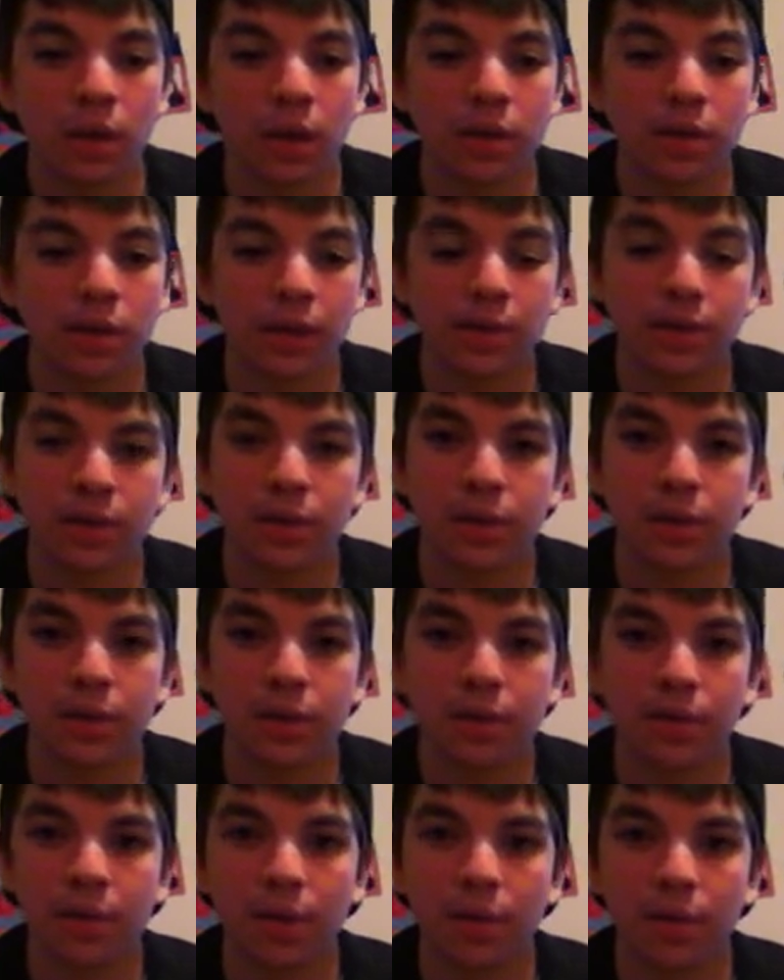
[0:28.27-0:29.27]
channel's
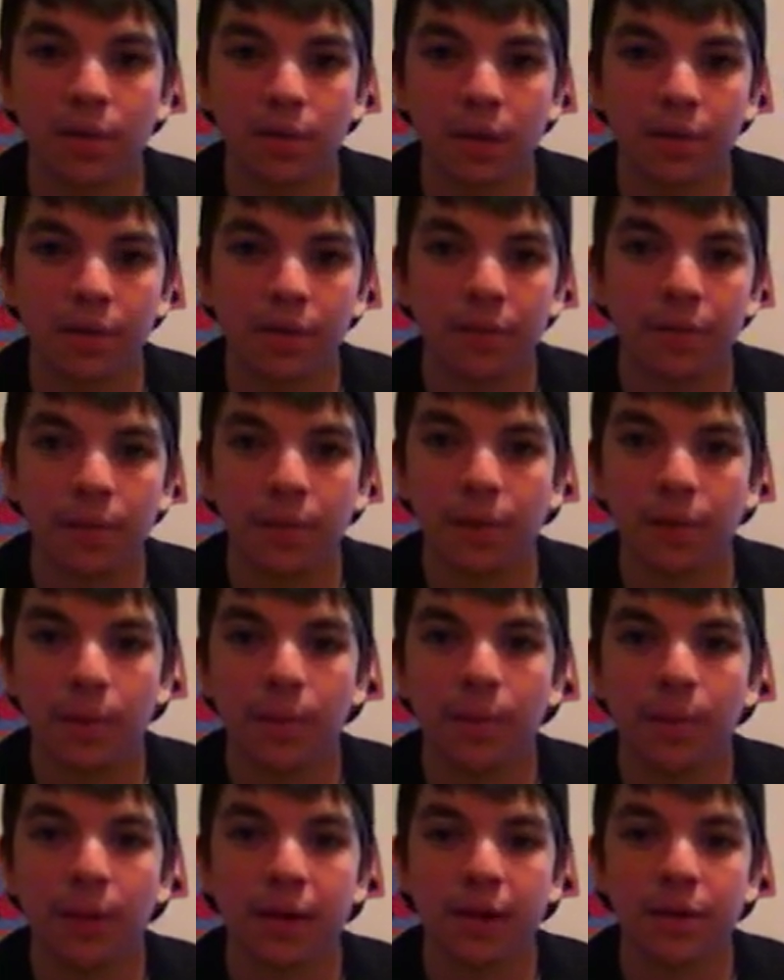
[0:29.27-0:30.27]
history or whatever within
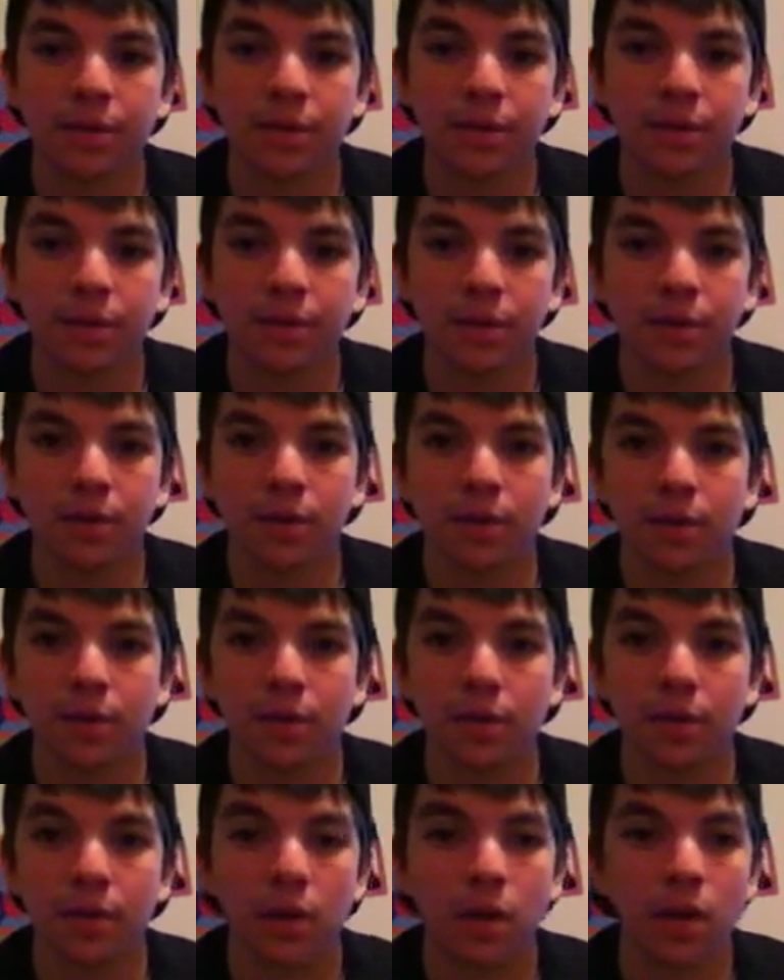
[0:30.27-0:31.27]
the past year or
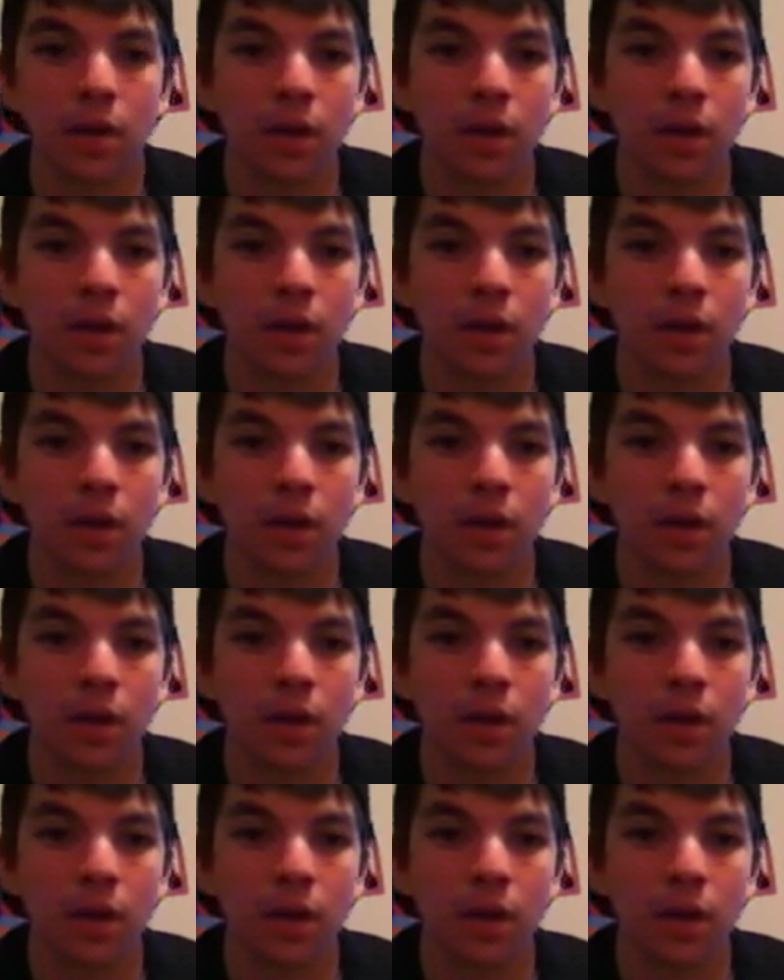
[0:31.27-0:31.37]
so.